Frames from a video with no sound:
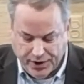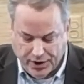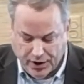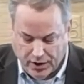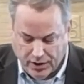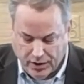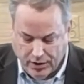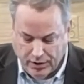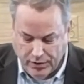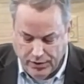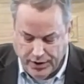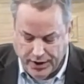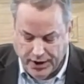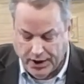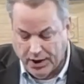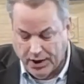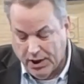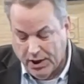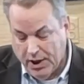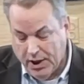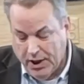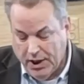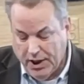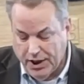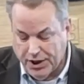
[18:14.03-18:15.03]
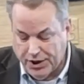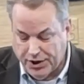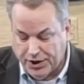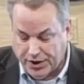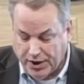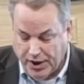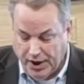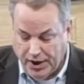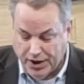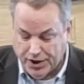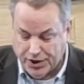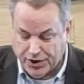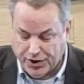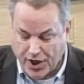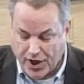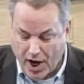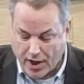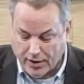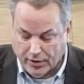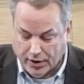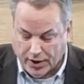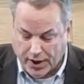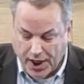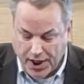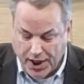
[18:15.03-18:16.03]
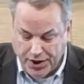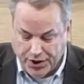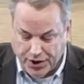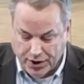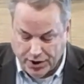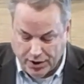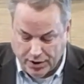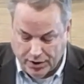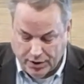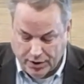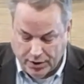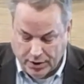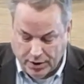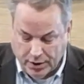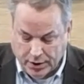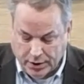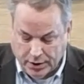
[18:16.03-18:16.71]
including in his congregation.